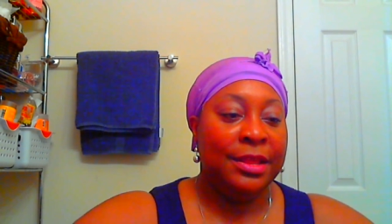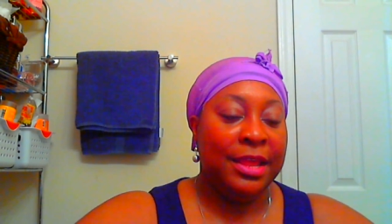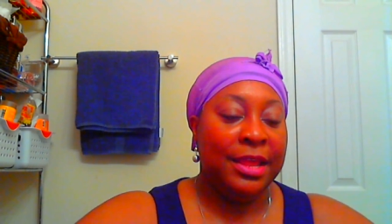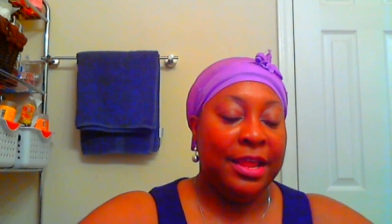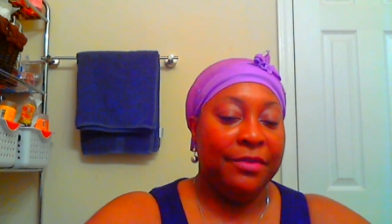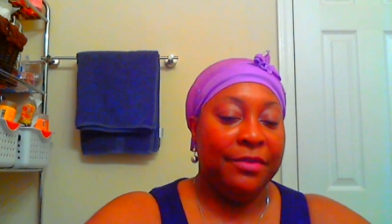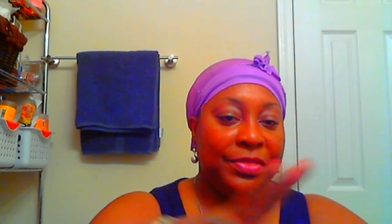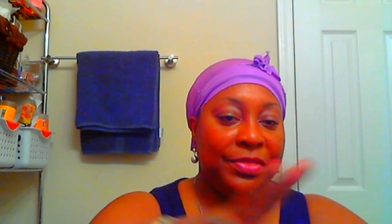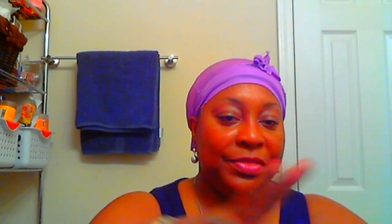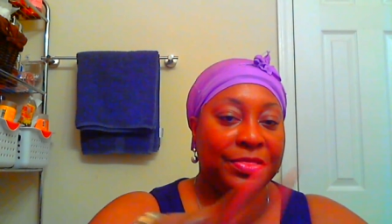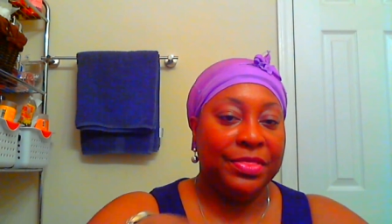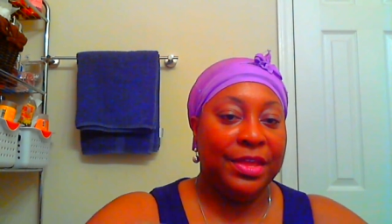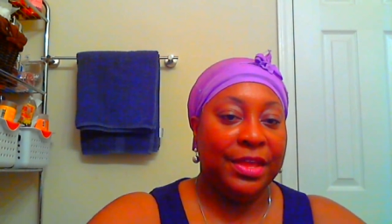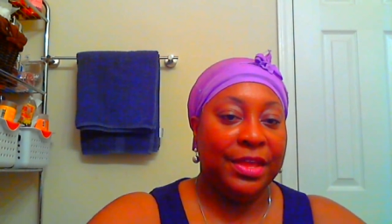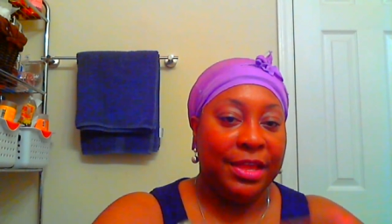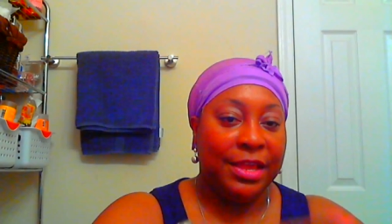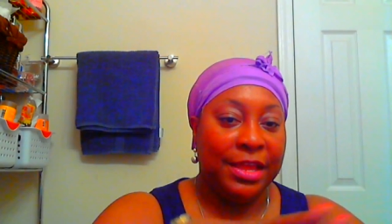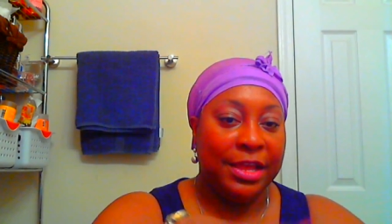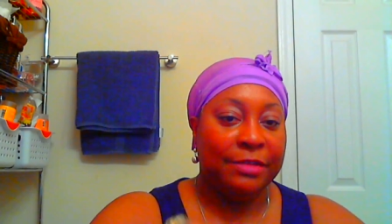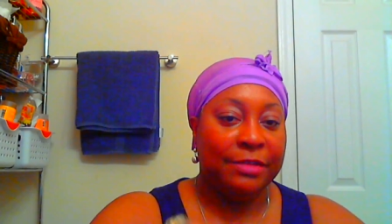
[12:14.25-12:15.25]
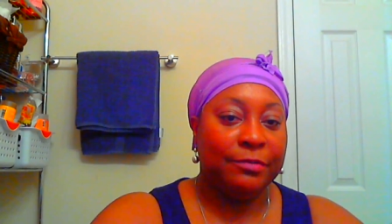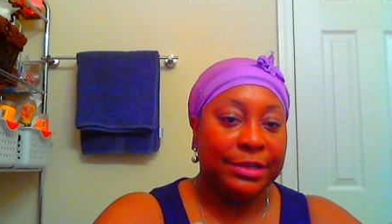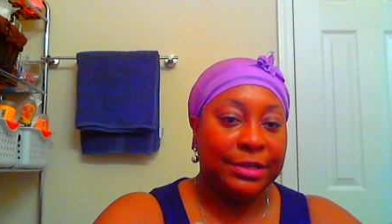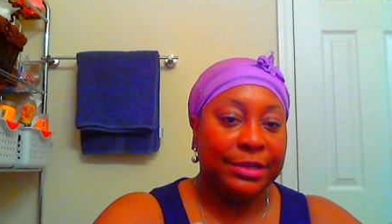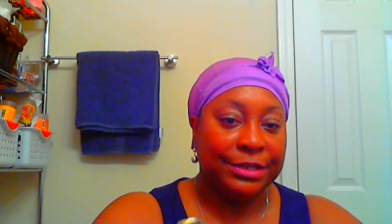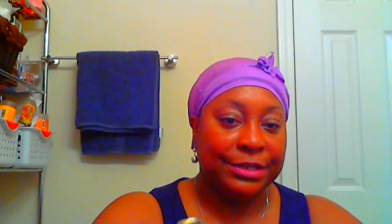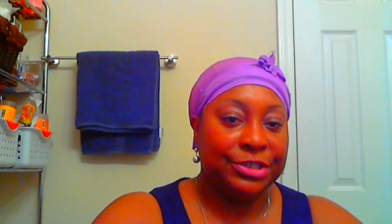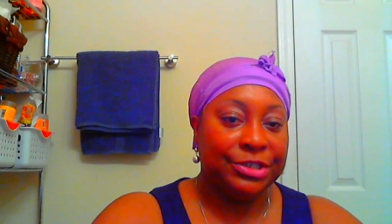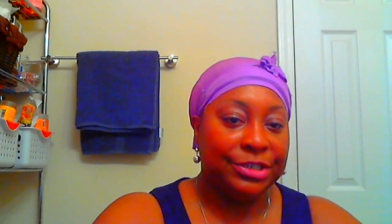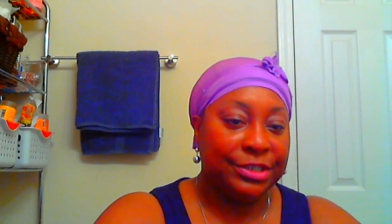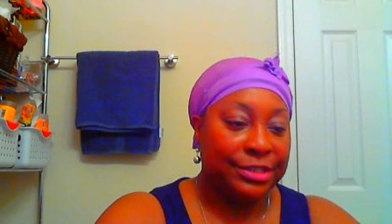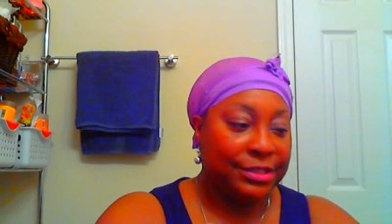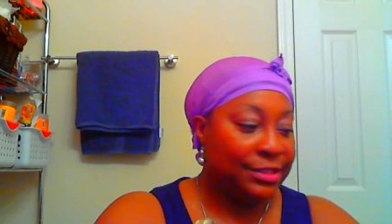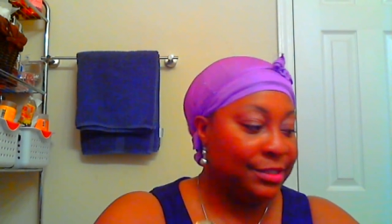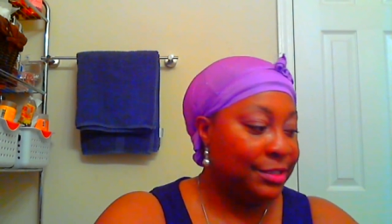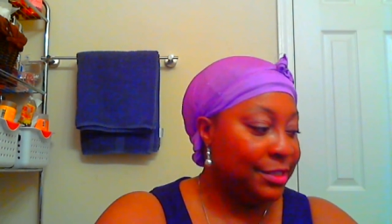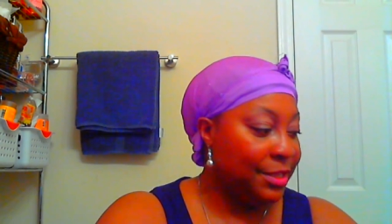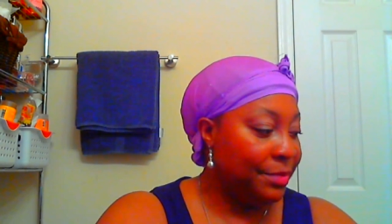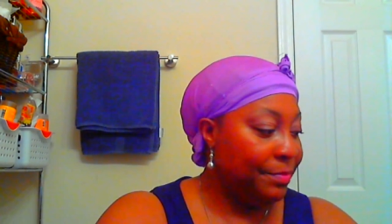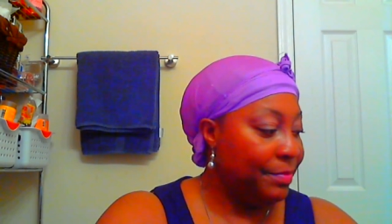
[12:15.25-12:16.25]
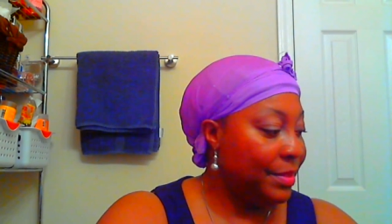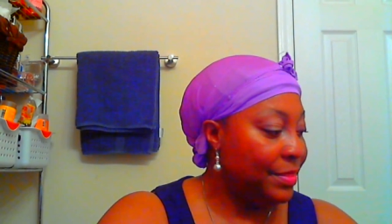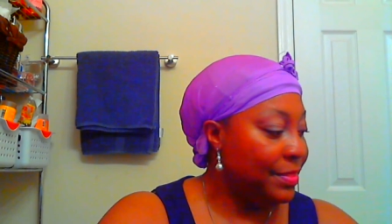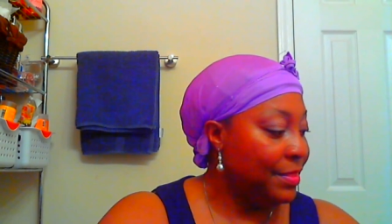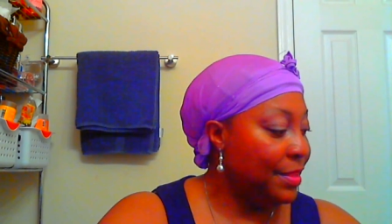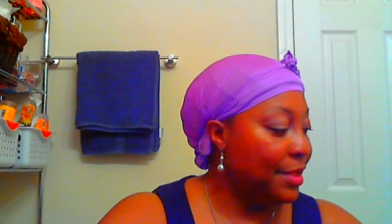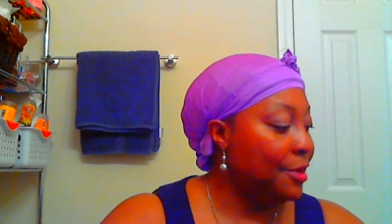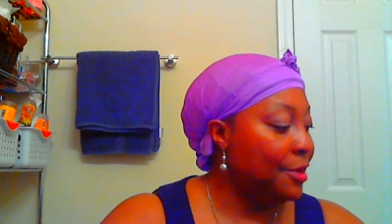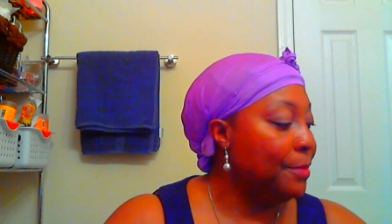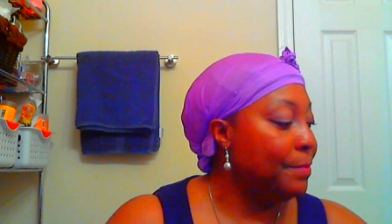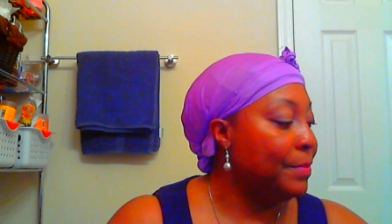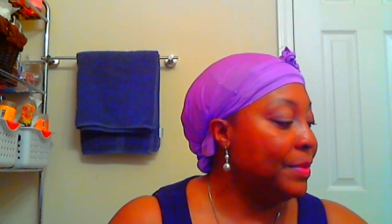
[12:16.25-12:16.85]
everything, it could just seep in there.